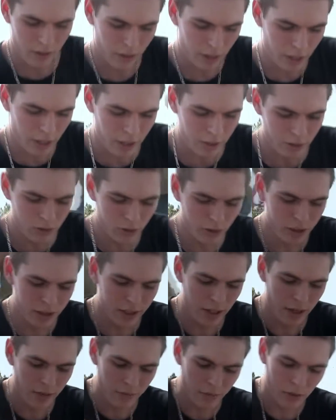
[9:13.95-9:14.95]
And do the
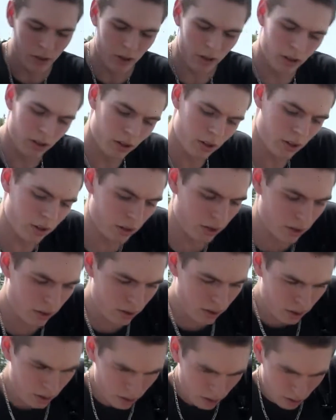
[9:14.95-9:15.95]
same for
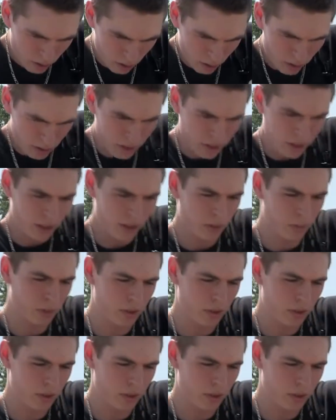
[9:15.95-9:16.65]
all the other